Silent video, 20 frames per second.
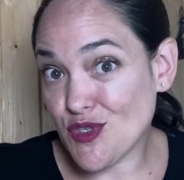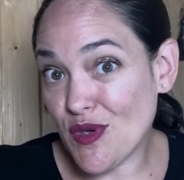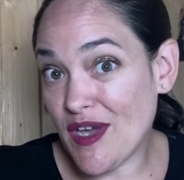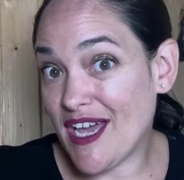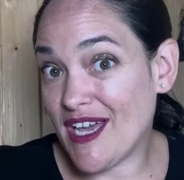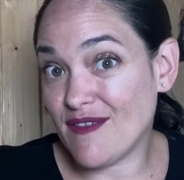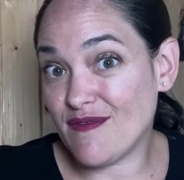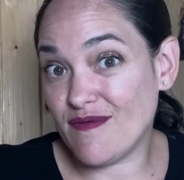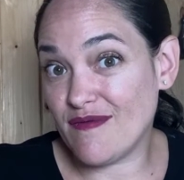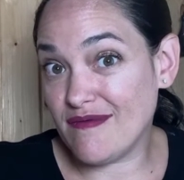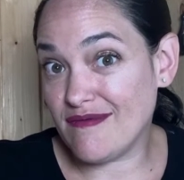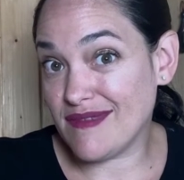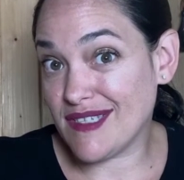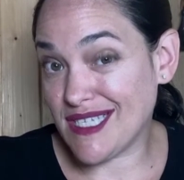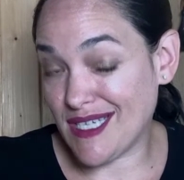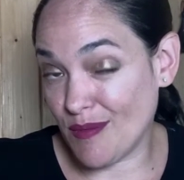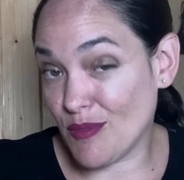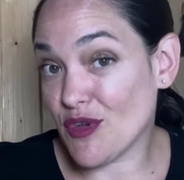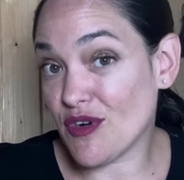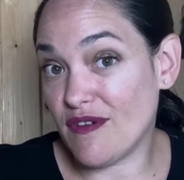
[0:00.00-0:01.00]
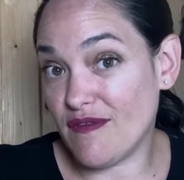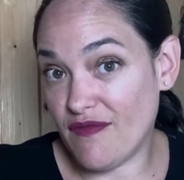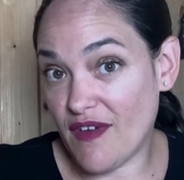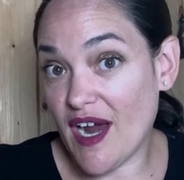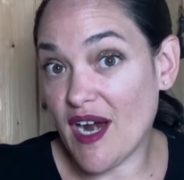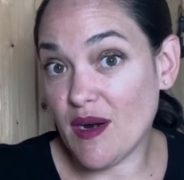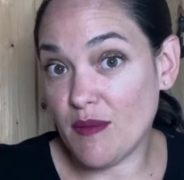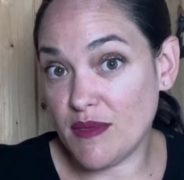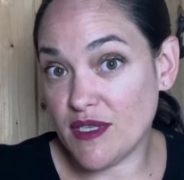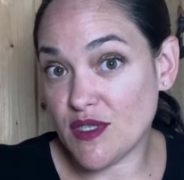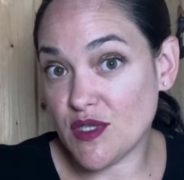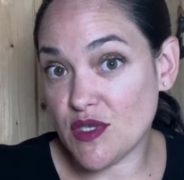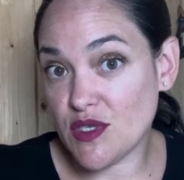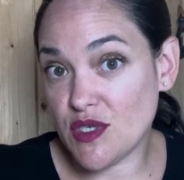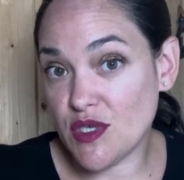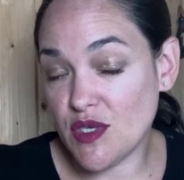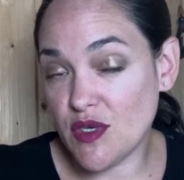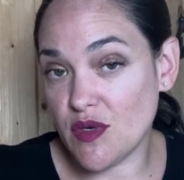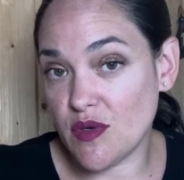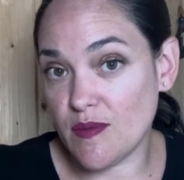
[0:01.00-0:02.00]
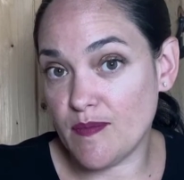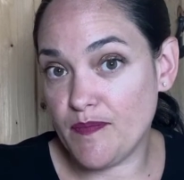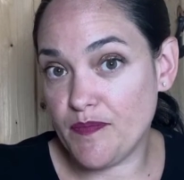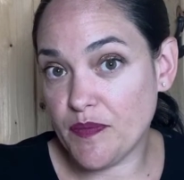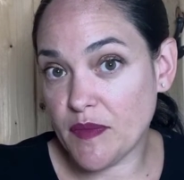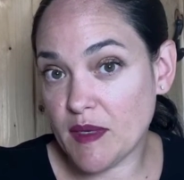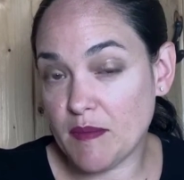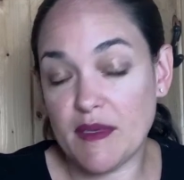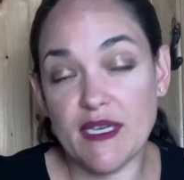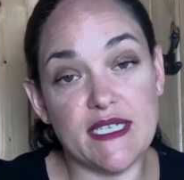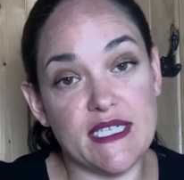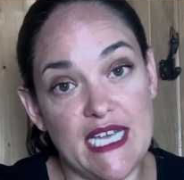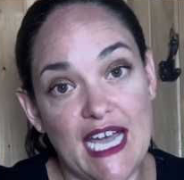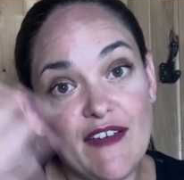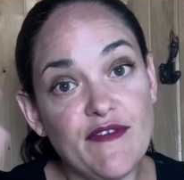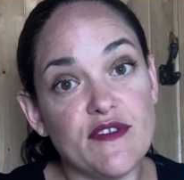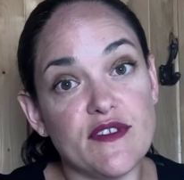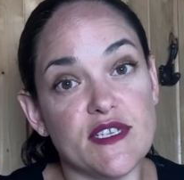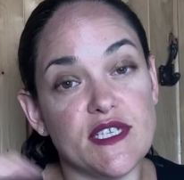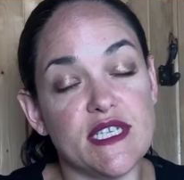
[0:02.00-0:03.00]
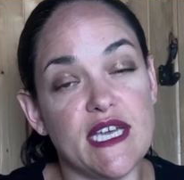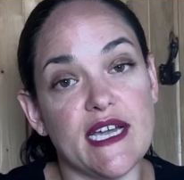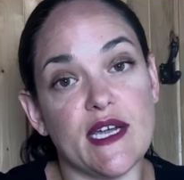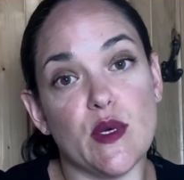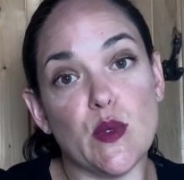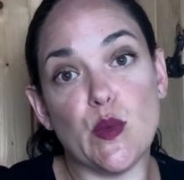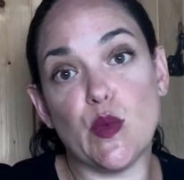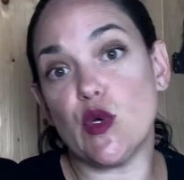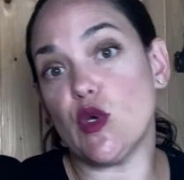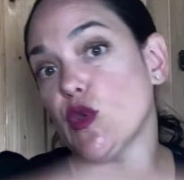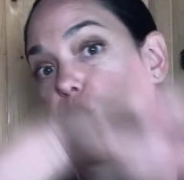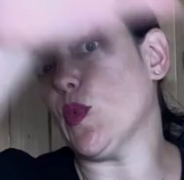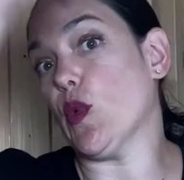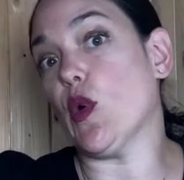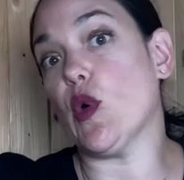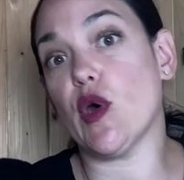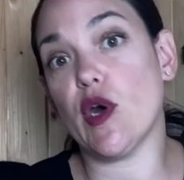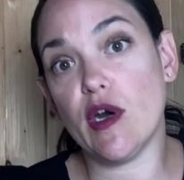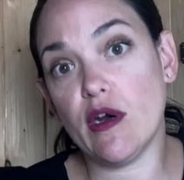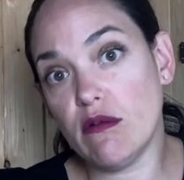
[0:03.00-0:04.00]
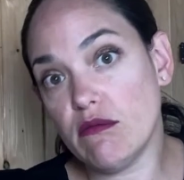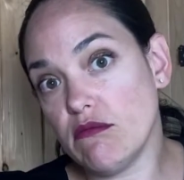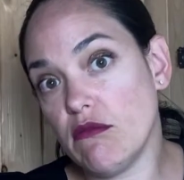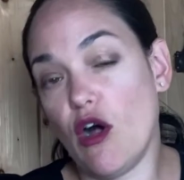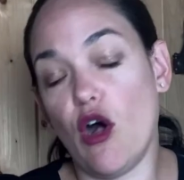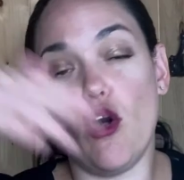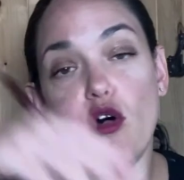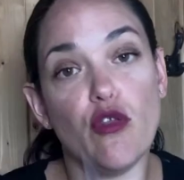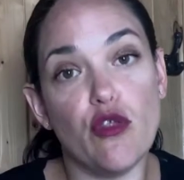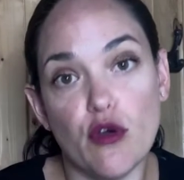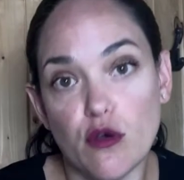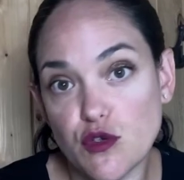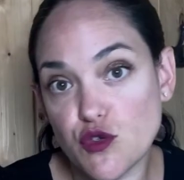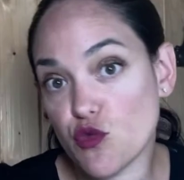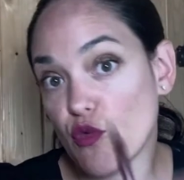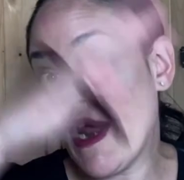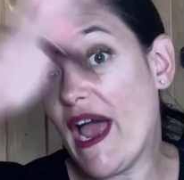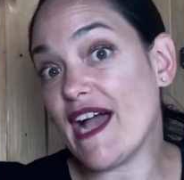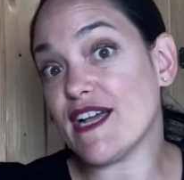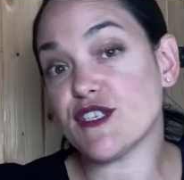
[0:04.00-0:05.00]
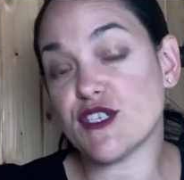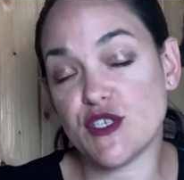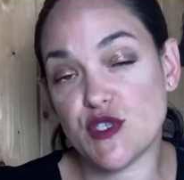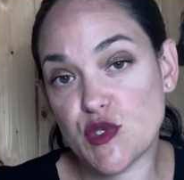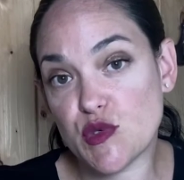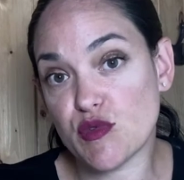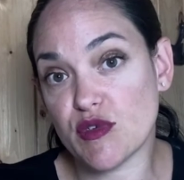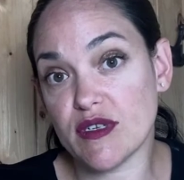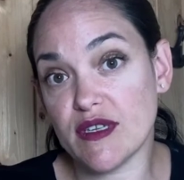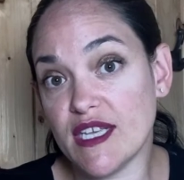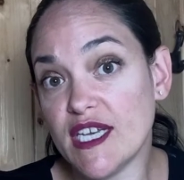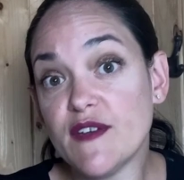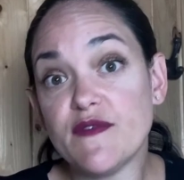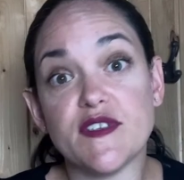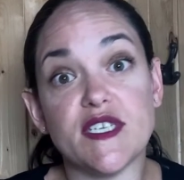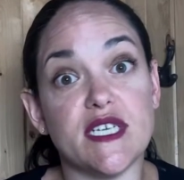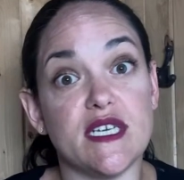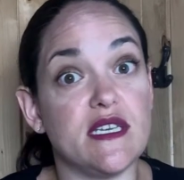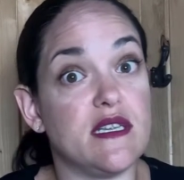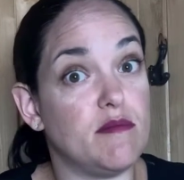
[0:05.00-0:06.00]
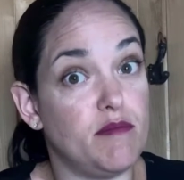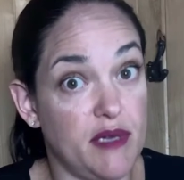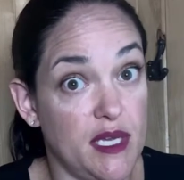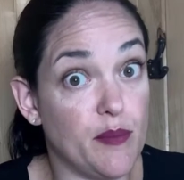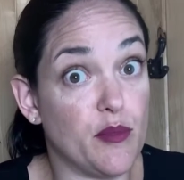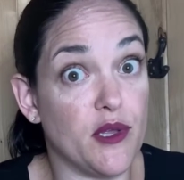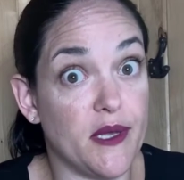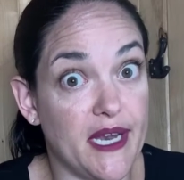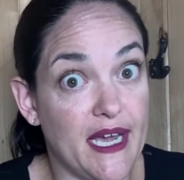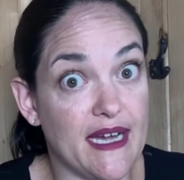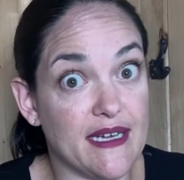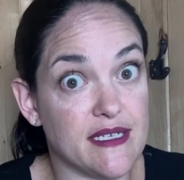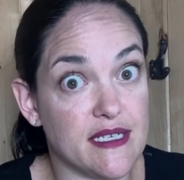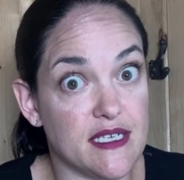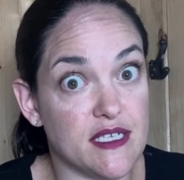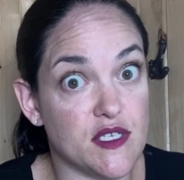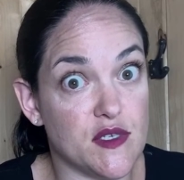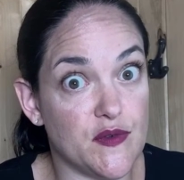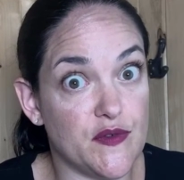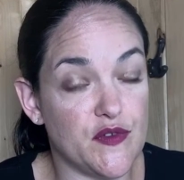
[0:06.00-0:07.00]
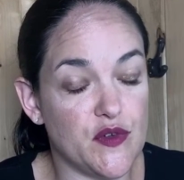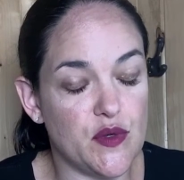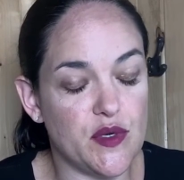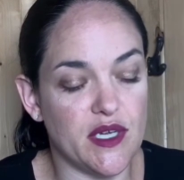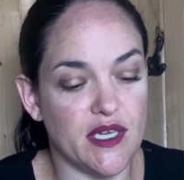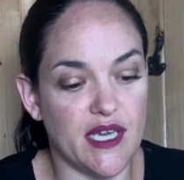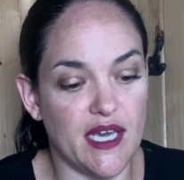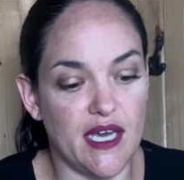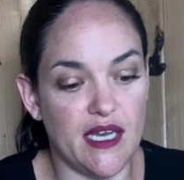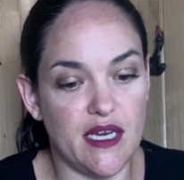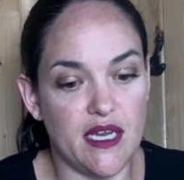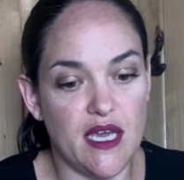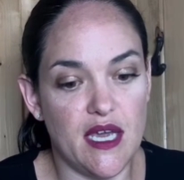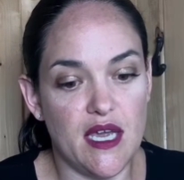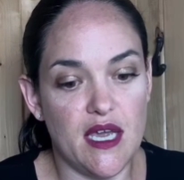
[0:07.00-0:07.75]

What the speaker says: have similar environments too, because after the Second World War, all those rations were lifted and people had access to food again.